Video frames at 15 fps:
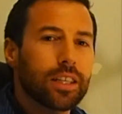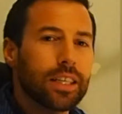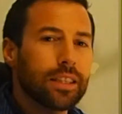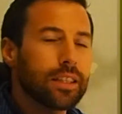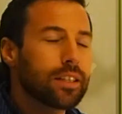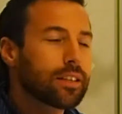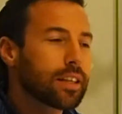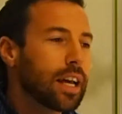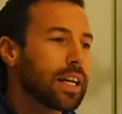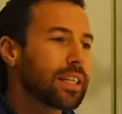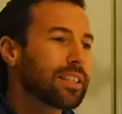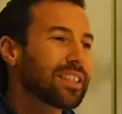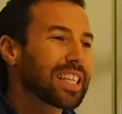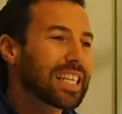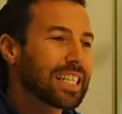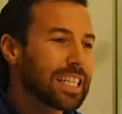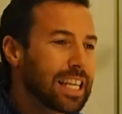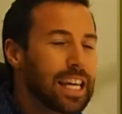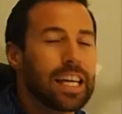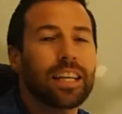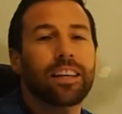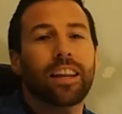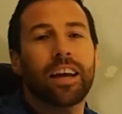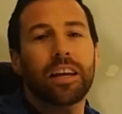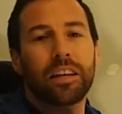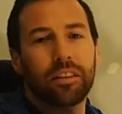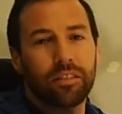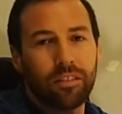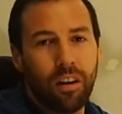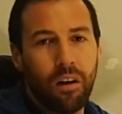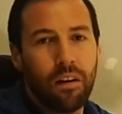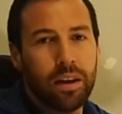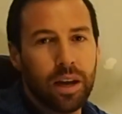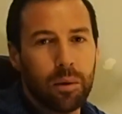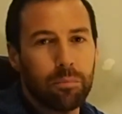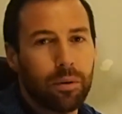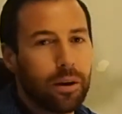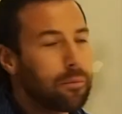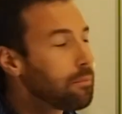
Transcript: in this case, tēnei taiapa.